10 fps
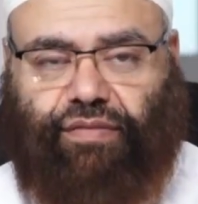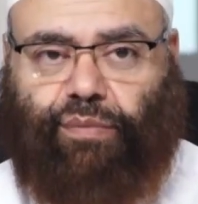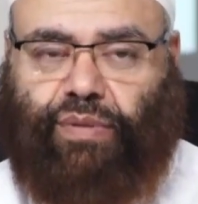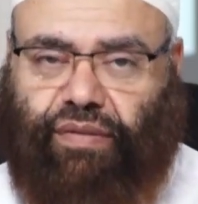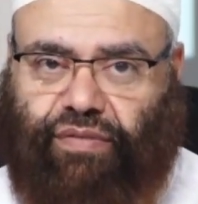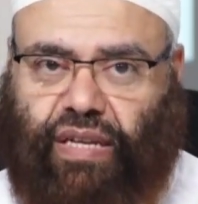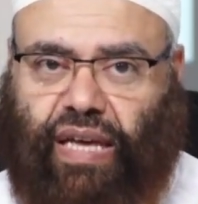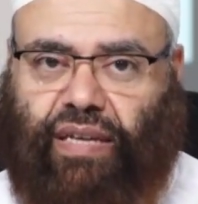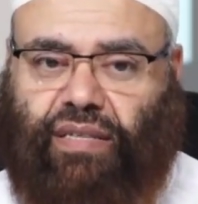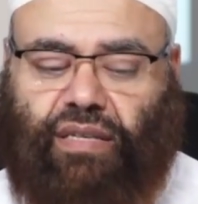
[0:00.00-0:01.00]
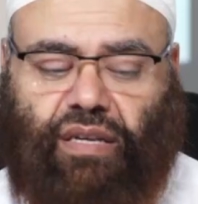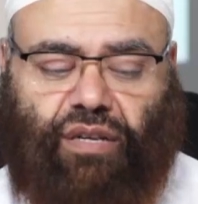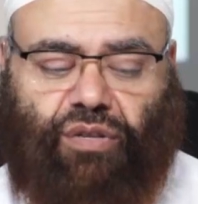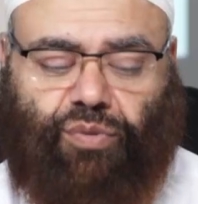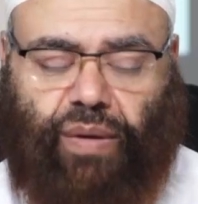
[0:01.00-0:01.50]
From 78
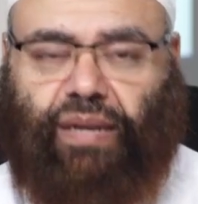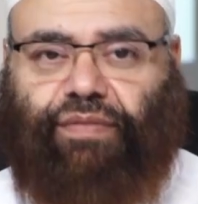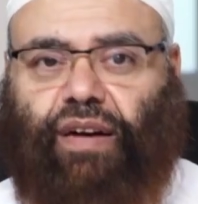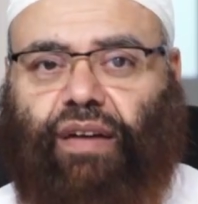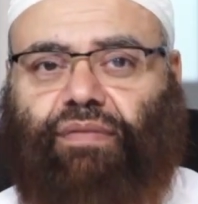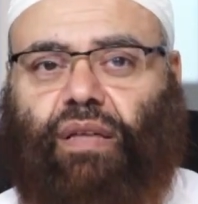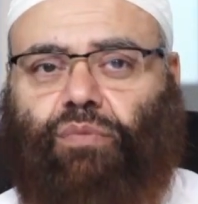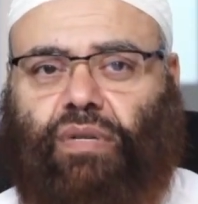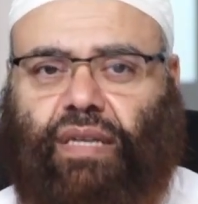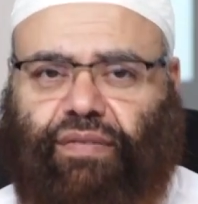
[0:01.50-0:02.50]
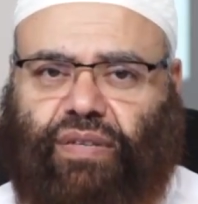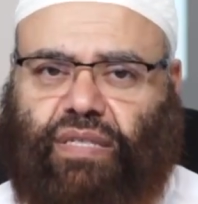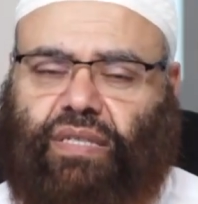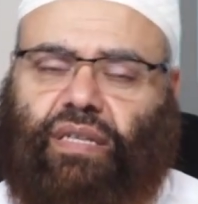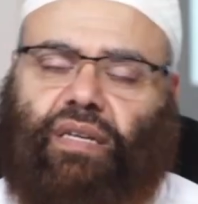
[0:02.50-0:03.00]
to 85, that would give
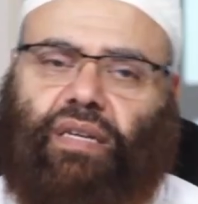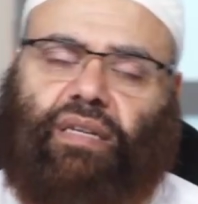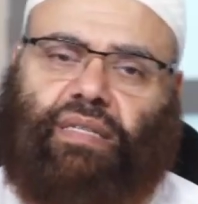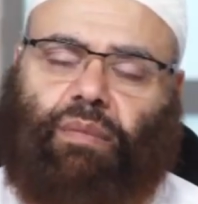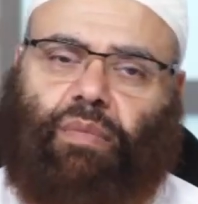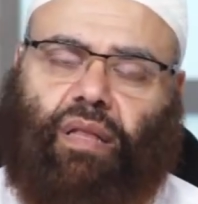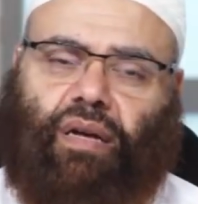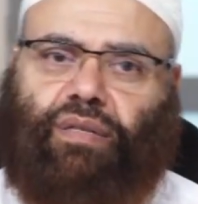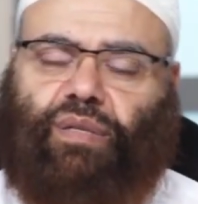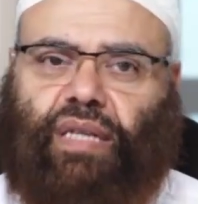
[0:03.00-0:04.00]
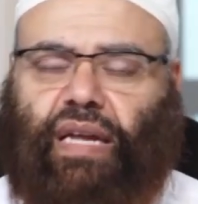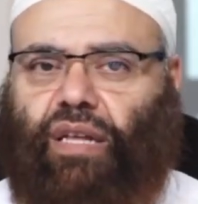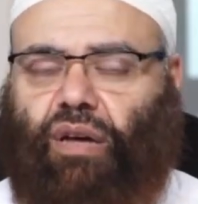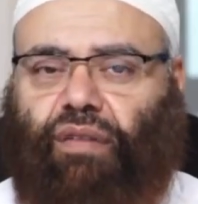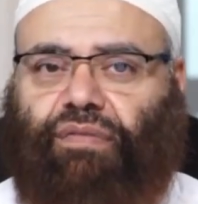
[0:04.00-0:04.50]
us some other
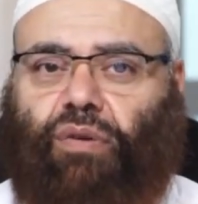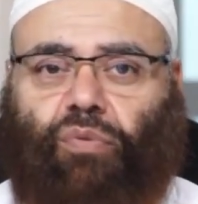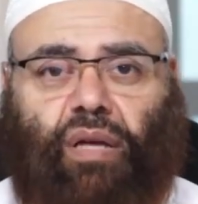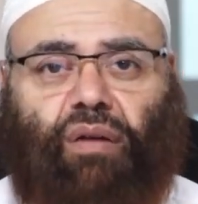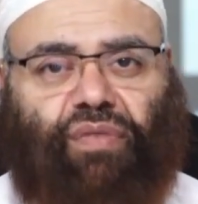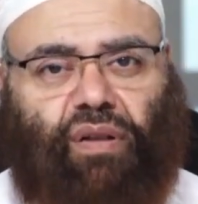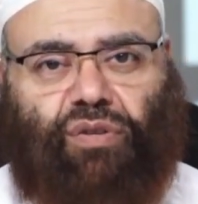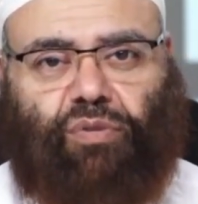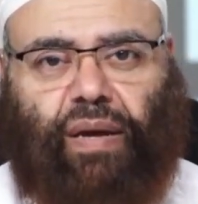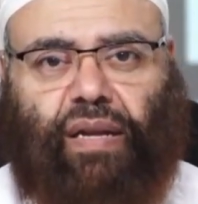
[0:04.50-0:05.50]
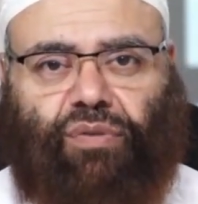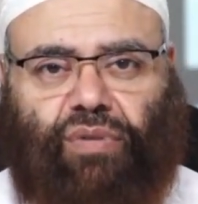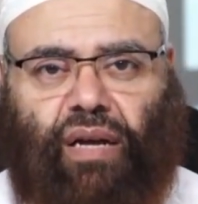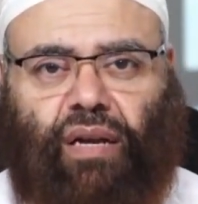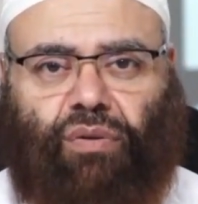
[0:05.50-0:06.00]
understanding of the way of Allah subhanahu wa
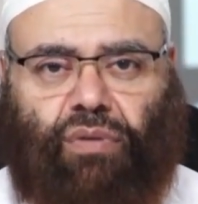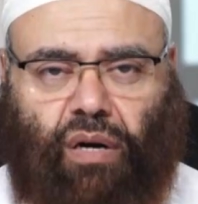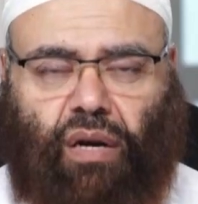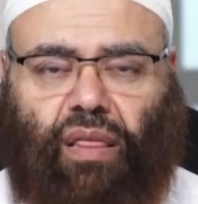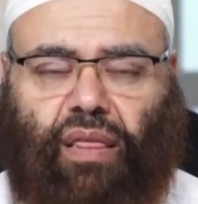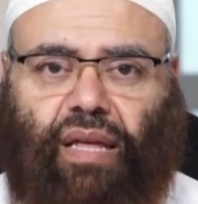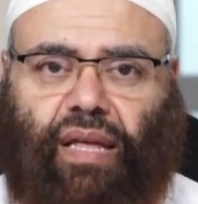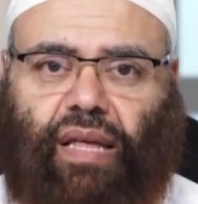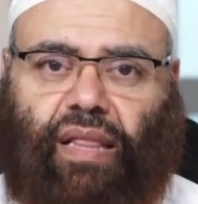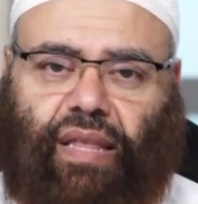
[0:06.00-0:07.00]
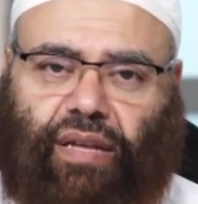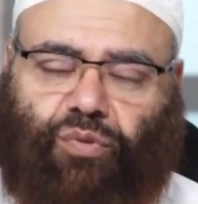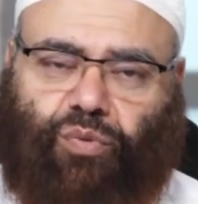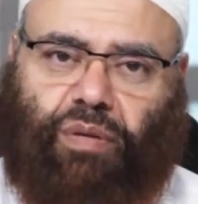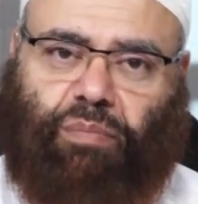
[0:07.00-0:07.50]
ta'ala on earth
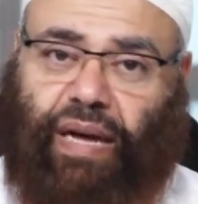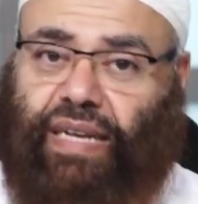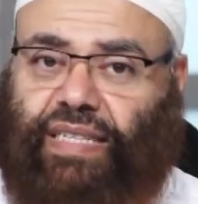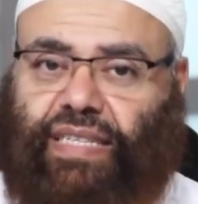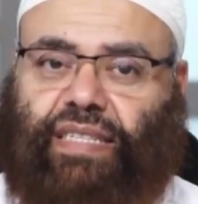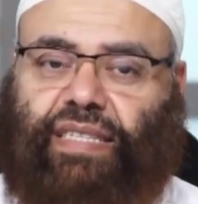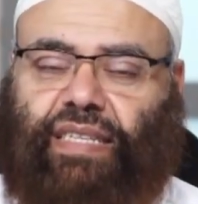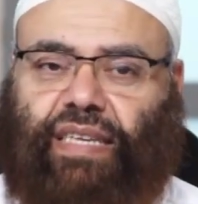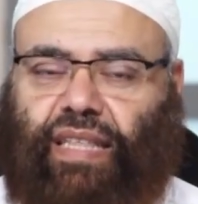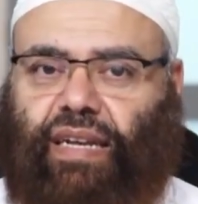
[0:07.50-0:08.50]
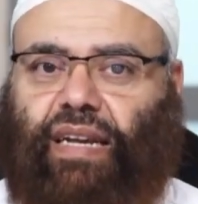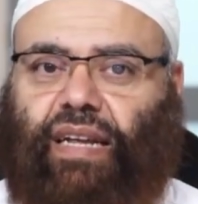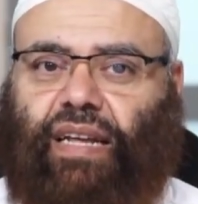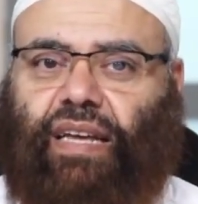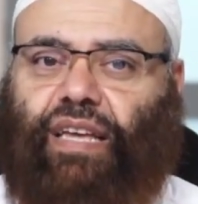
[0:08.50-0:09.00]
that would by necessity then
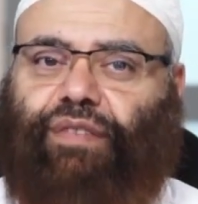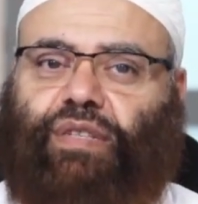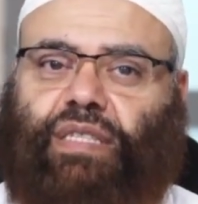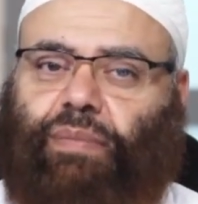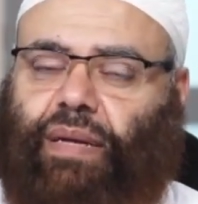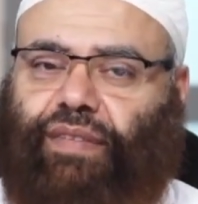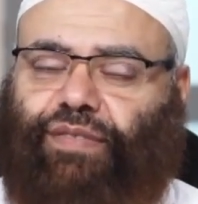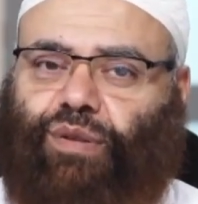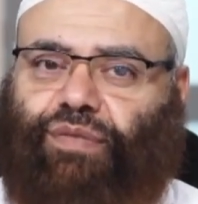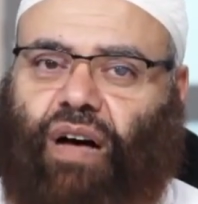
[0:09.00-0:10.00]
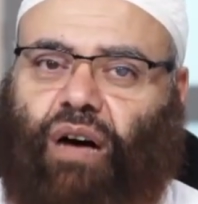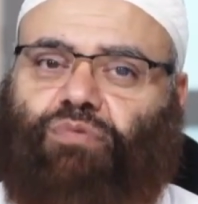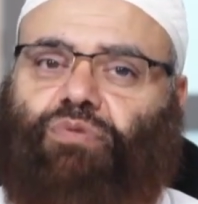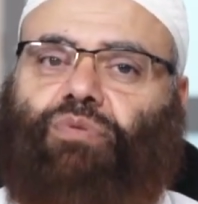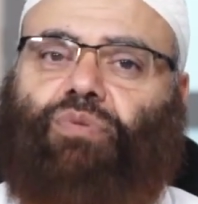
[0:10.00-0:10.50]
give us the benefit of
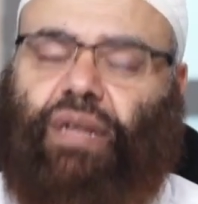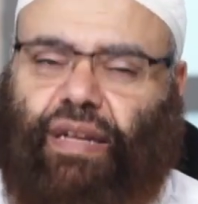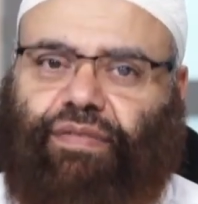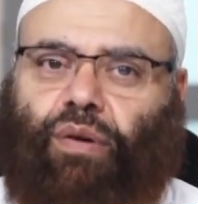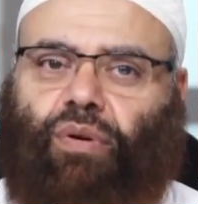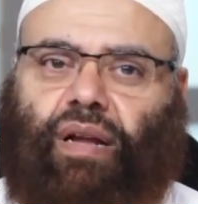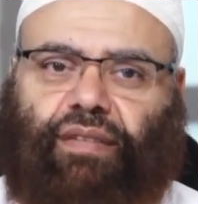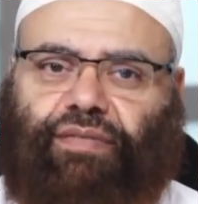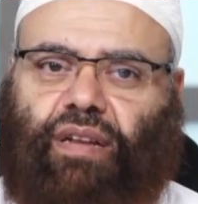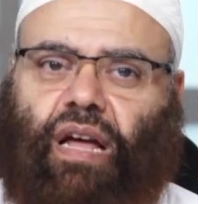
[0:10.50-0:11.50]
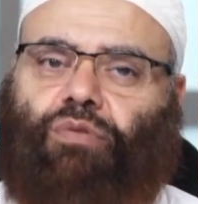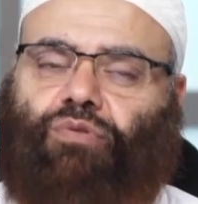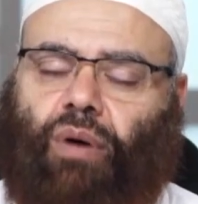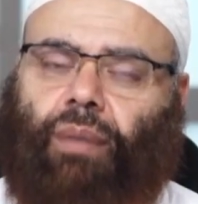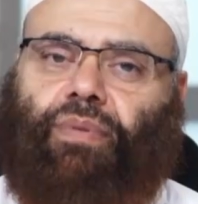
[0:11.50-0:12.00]
how to live our life and how
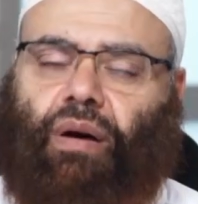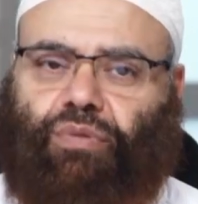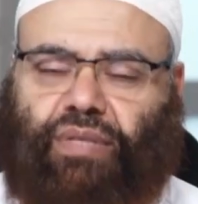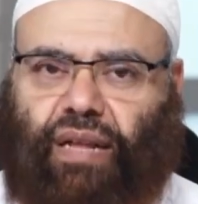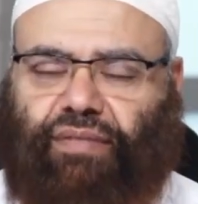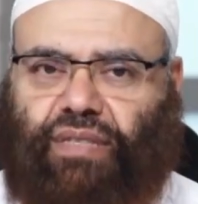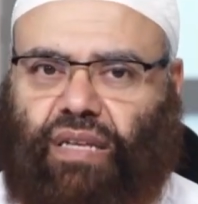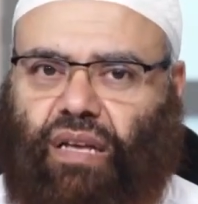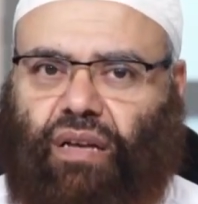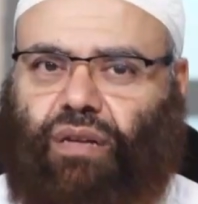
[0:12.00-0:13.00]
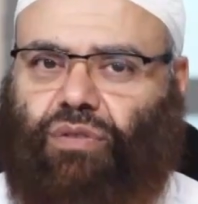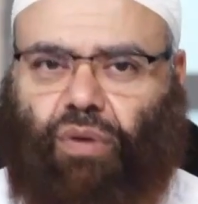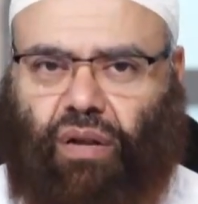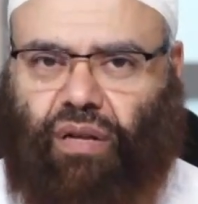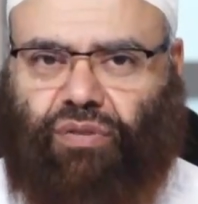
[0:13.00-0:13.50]
to humble ourselves to
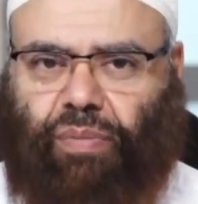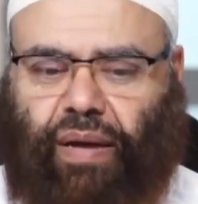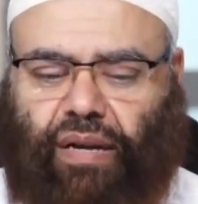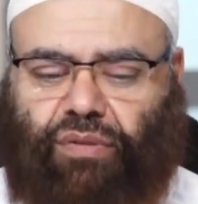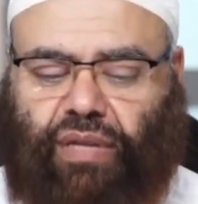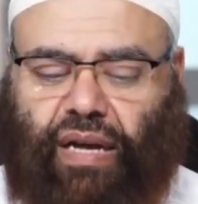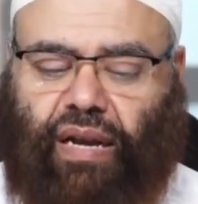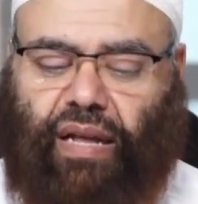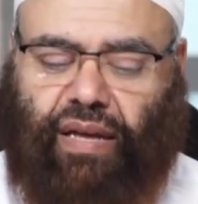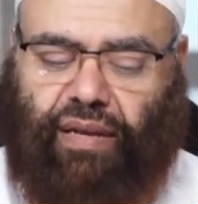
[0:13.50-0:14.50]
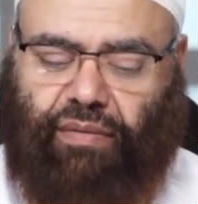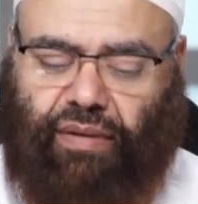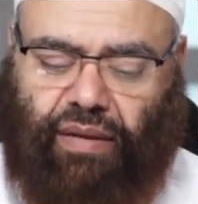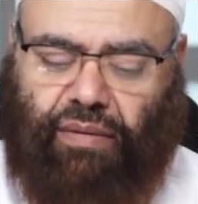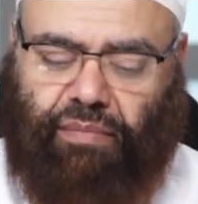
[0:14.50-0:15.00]
Allah subhanahu wa ta'ala in,
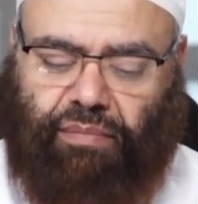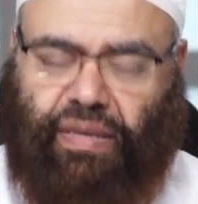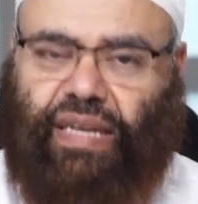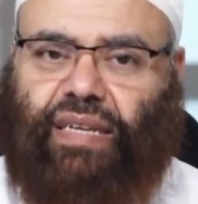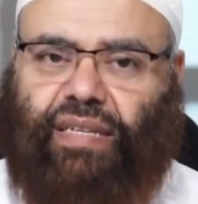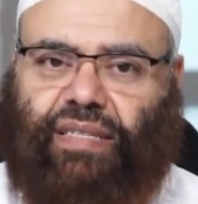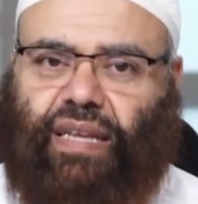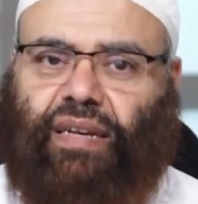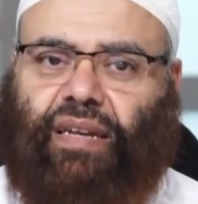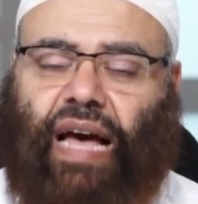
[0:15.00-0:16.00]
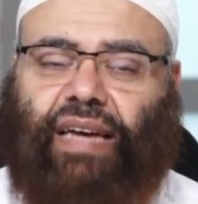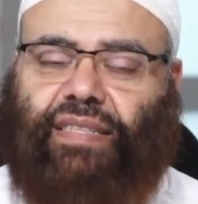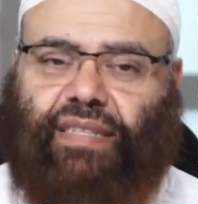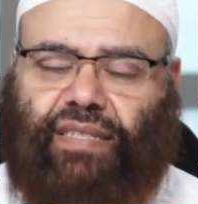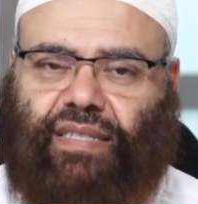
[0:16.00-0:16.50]
in means and
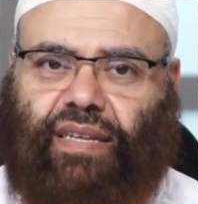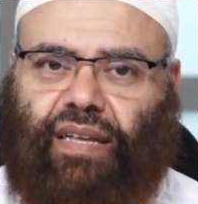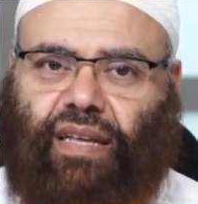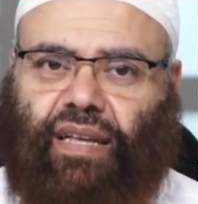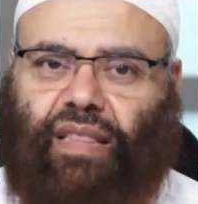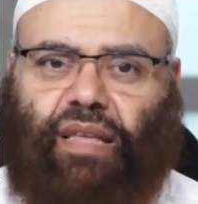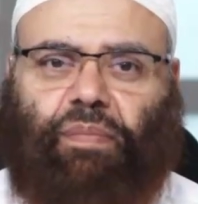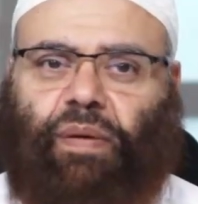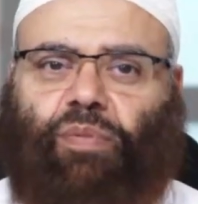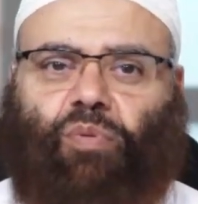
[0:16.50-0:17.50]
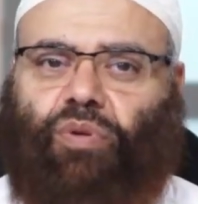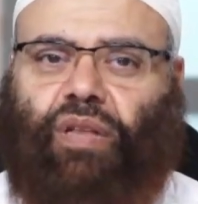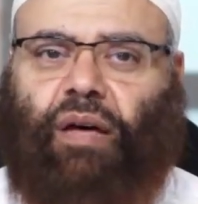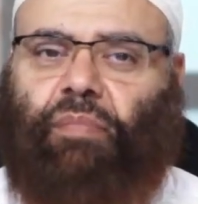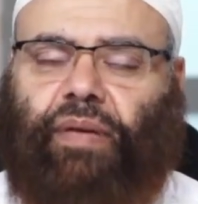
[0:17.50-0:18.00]
guidance that people would
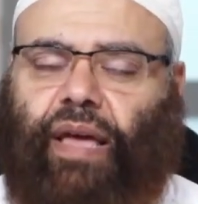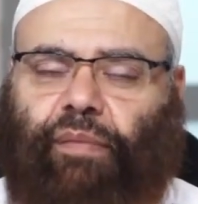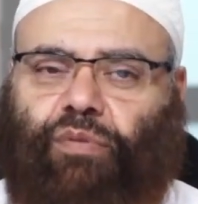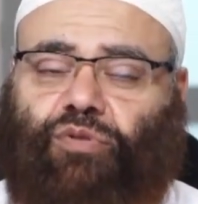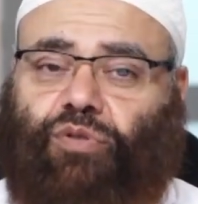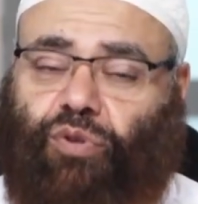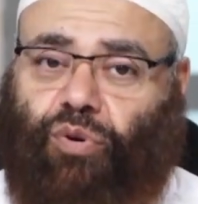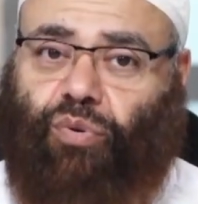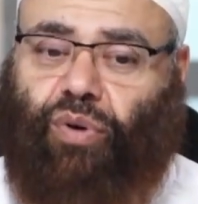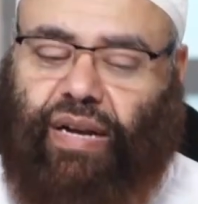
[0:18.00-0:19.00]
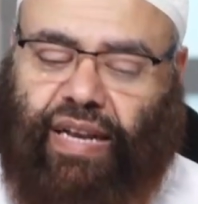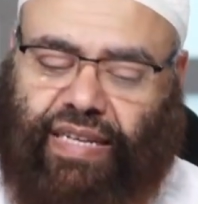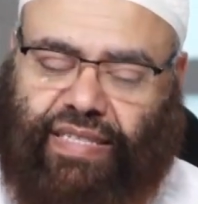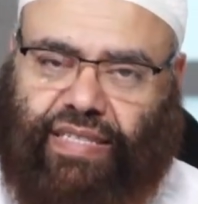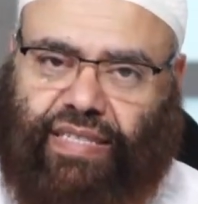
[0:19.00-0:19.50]
not be able to know
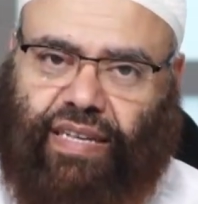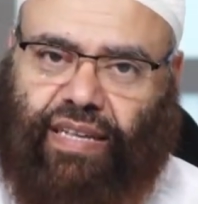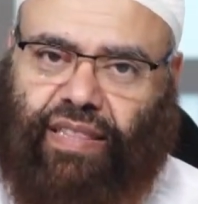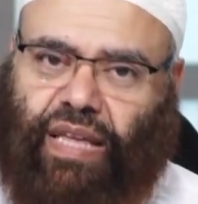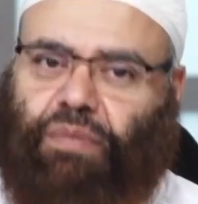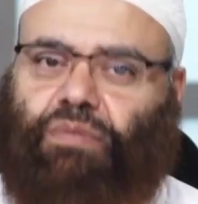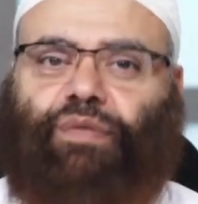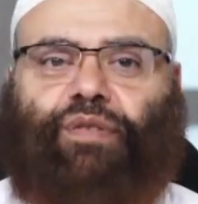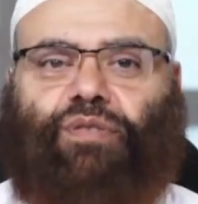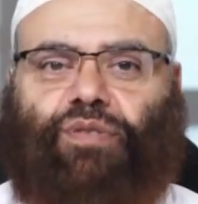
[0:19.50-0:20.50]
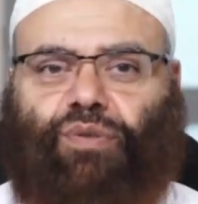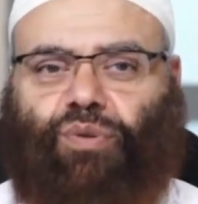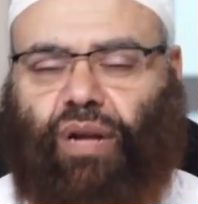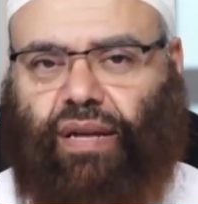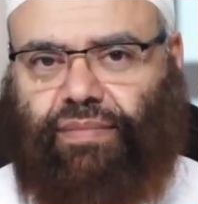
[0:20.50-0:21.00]
unless they would refer to the
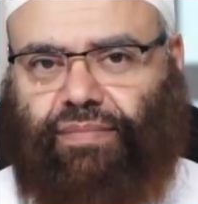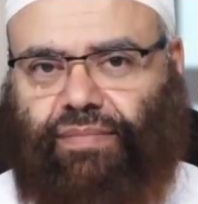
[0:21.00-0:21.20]
Quran.